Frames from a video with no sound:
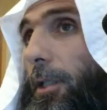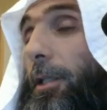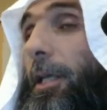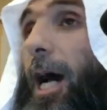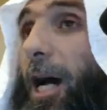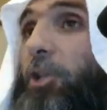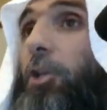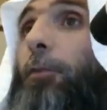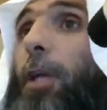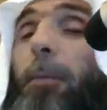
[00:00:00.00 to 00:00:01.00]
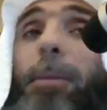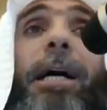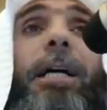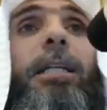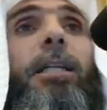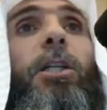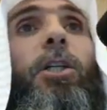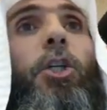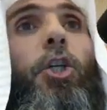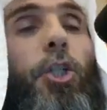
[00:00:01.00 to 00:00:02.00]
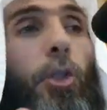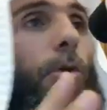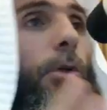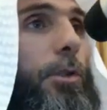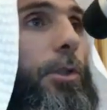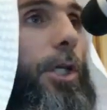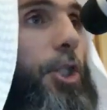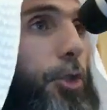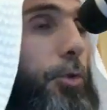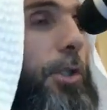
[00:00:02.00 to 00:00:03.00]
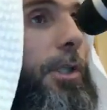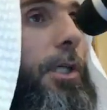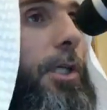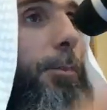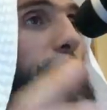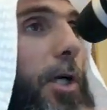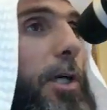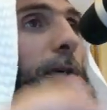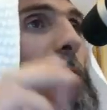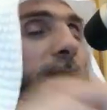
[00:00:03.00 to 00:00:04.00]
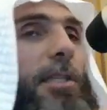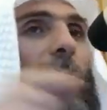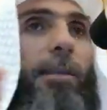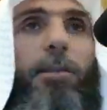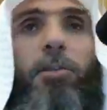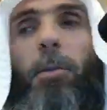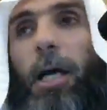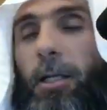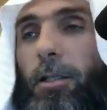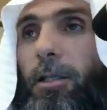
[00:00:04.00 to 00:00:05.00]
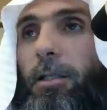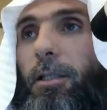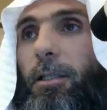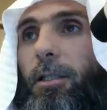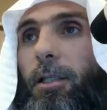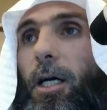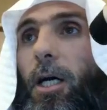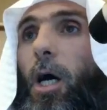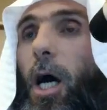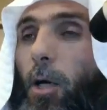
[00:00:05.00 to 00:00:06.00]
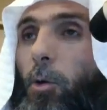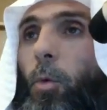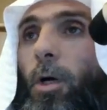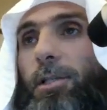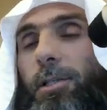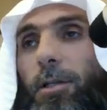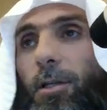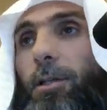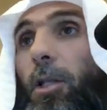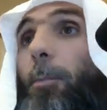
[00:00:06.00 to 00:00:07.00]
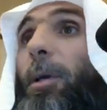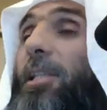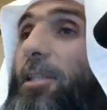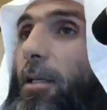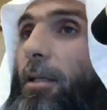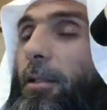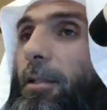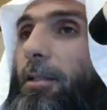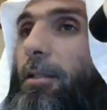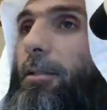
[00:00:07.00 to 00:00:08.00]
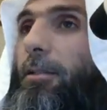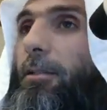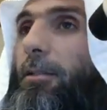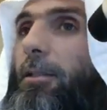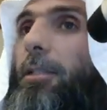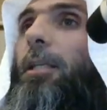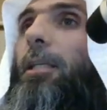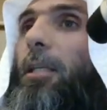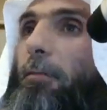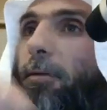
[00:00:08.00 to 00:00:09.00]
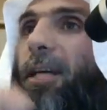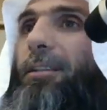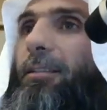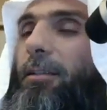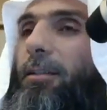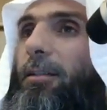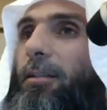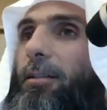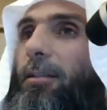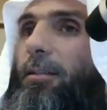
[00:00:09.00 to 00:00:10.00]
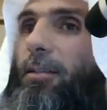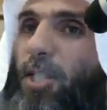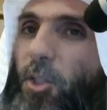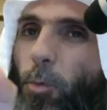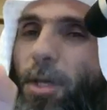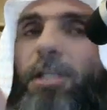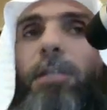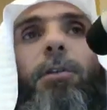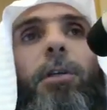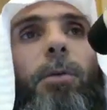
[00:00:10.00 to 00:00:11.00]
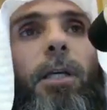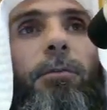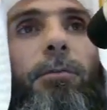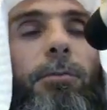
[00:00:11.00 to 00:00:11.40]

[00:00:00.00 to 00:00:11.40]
The Arsh of Rahman shook, it shook because of his death, subhanallah. How he was, radiallahu. But still, he felt the squeeze of the grave.